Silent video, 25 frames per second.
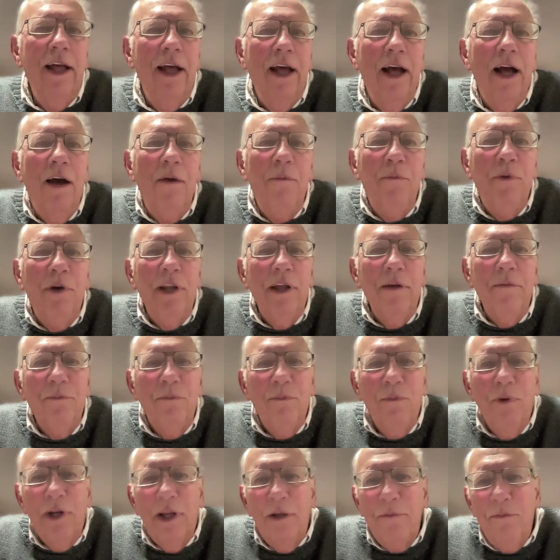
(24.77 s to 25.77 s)
And what
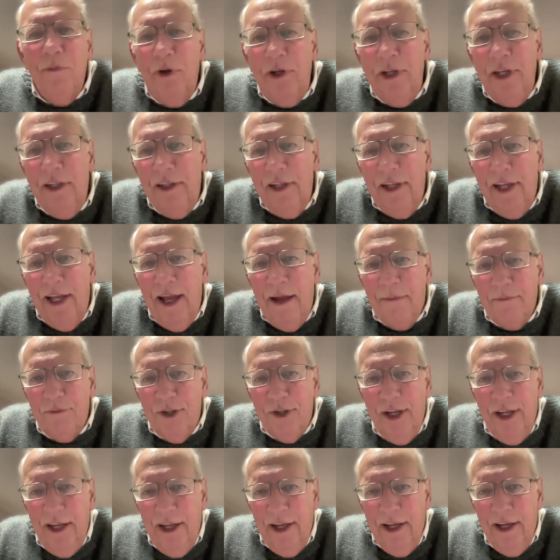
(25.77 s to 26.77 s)
I'm wanting to capture
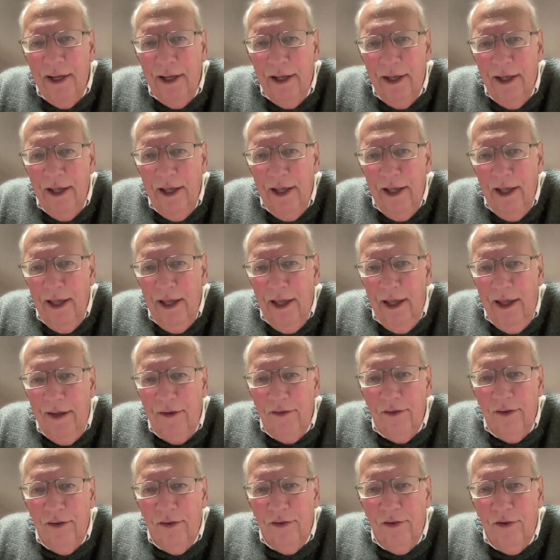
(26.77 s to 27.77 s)
here is
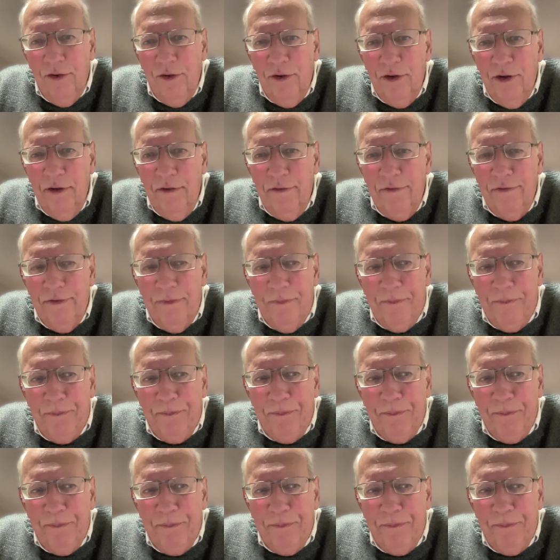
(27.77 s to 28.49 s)
a sort of